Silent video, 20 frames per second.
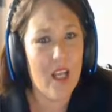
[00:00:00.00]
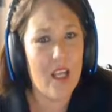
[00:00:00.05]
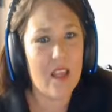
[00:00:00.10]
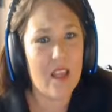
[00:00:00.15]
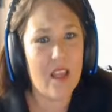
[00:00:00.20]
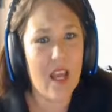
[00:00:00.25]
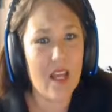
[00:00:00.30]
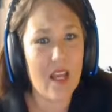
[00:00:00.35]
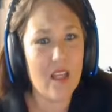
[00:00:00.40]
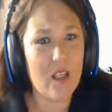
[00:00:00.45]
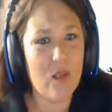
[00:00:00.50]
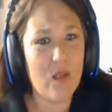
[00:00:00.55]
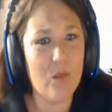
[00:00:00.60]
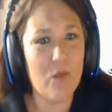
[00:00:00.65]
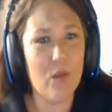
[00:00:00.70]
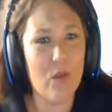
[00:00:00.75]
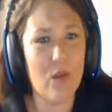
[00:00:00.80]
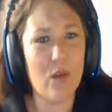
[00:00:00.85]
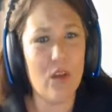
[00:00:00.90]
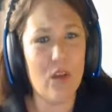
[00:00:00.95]
that
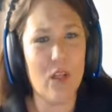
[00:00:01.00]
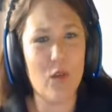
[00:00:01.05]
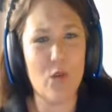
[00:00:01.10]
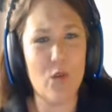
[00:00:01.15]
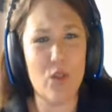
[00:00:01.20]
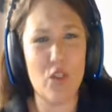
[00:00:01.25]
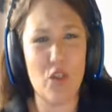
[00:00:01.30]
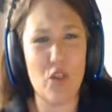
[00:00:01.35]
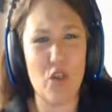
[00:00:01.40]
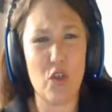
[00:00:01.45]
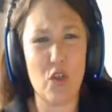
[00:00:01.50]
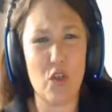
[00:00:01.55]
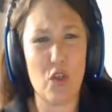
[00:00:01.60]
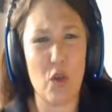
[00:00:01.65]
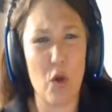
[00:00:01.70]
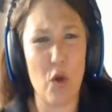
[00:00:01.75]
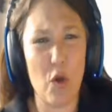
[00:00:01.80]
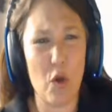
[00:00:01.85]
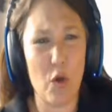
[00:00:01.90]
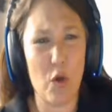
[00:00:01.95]
community was
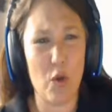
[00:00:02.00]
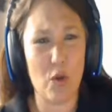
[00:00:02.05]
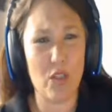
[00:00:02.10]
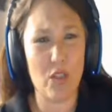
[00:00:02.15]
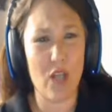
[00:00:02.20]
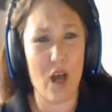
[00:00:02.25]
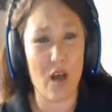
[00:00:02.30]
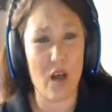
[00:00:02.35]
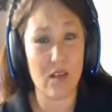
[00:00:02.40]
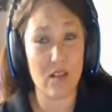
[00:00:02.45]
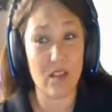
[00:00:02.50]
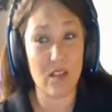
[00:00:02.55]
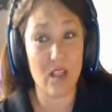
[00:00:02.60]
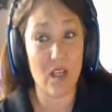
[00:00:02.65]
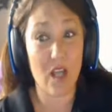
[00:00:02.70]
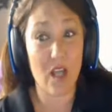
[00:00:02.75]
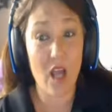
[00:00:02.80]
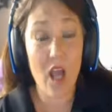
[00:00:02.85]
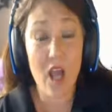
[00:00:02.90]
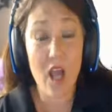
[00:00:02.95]
so
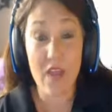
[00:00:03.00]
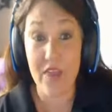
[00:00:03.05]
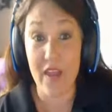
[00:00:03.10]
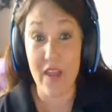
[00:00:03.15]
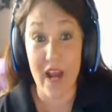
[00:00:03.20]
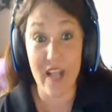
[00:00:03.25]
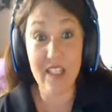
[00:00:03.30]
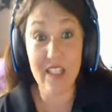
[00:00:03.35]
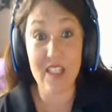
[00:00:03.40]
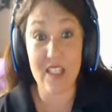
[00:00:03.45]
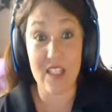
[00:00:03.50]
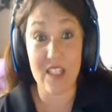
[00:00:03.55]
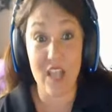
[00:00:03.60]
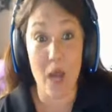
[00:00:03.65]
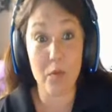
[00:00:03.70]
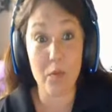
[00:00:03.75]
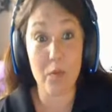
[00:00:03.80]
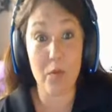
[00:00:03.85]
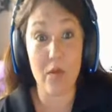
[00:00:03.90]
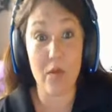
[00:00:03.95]
toxic that I
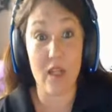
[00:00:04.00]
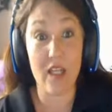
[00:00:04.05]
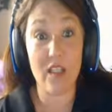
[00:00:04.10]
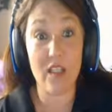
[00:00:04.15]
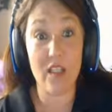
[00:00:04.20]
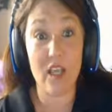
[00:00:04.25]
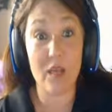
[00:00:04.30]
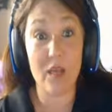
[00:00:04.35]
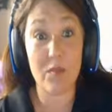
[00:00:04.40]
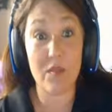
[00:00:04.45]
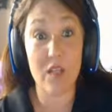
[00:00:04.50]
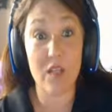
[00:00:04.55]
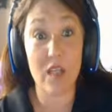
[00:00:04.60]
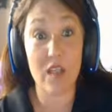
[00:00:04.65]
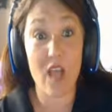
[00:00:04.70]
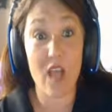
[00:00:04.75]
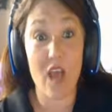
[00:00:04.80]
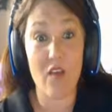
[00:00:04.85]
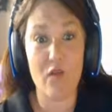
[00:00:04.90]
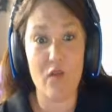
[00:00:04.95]
stopped playing games like
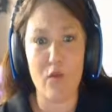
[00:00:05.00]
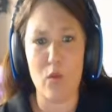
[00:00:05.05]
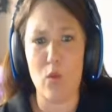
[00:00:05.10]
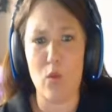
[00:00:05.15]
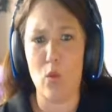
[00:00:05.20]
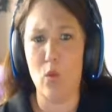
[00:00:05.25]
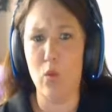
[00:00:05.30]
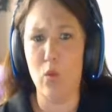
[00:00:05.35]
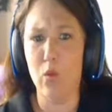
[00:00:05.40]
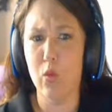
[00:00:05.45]
that for a